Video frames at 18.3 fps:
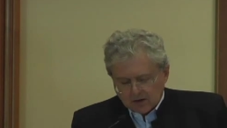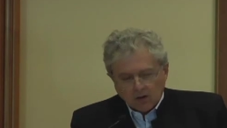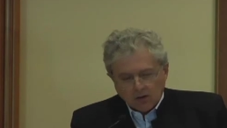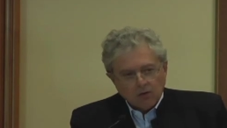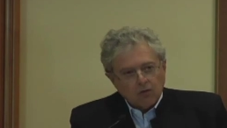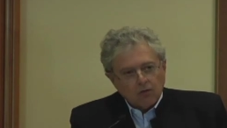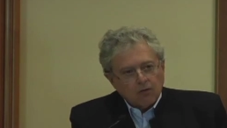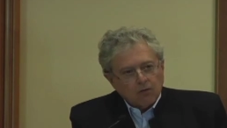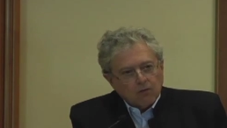
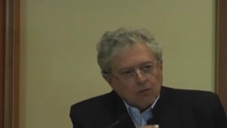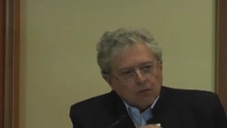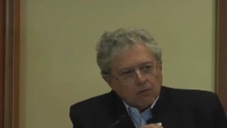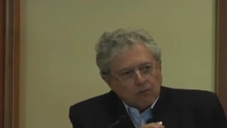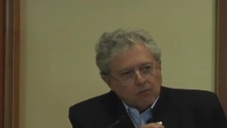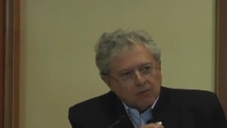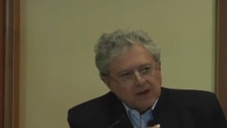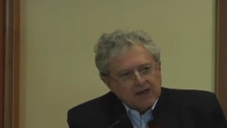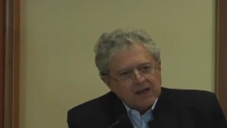a
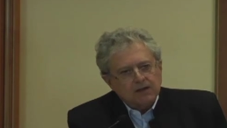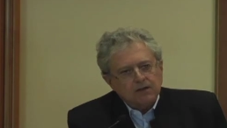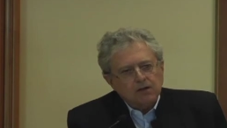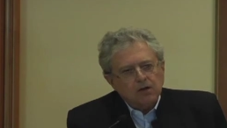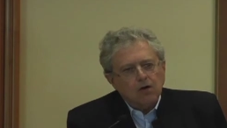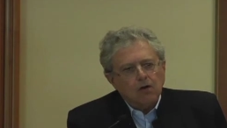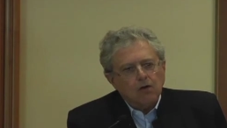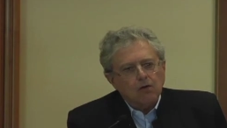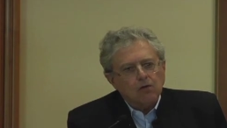real
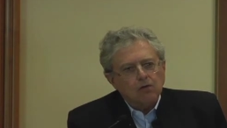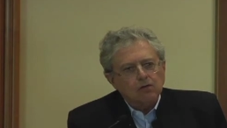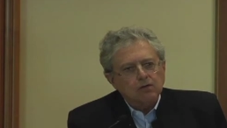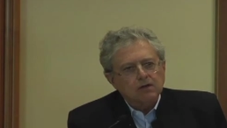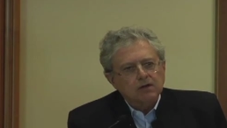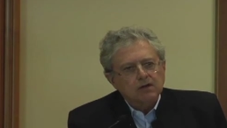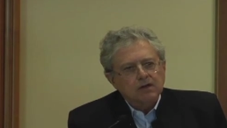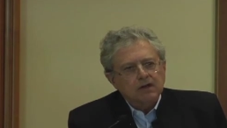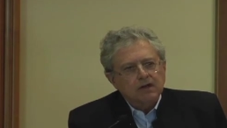whole
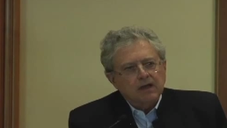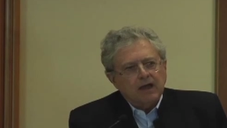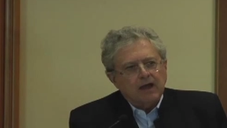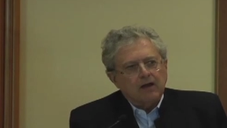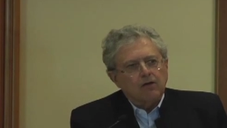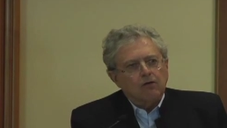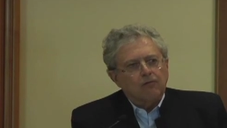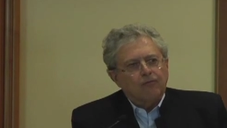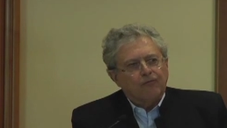
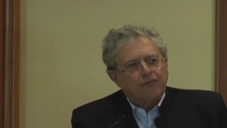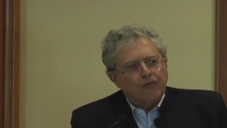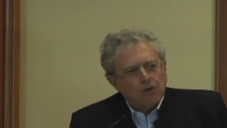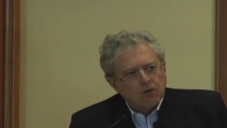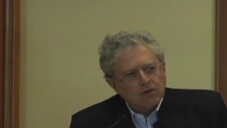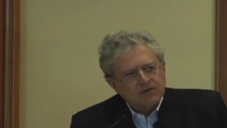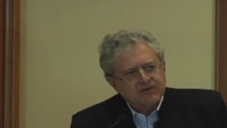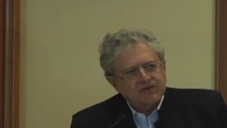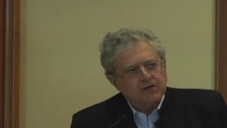and a
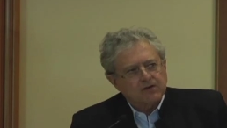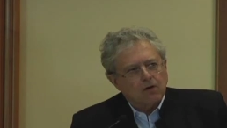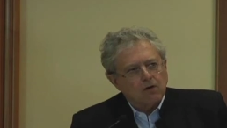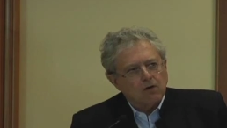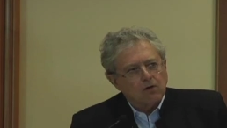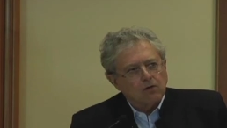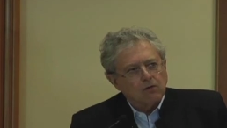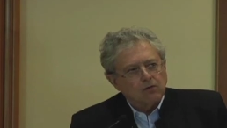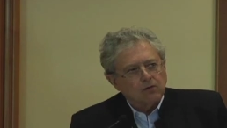false
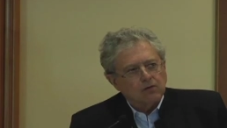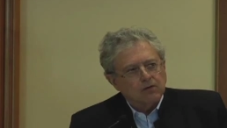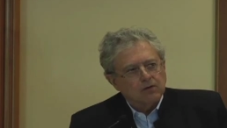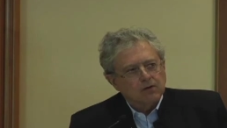whole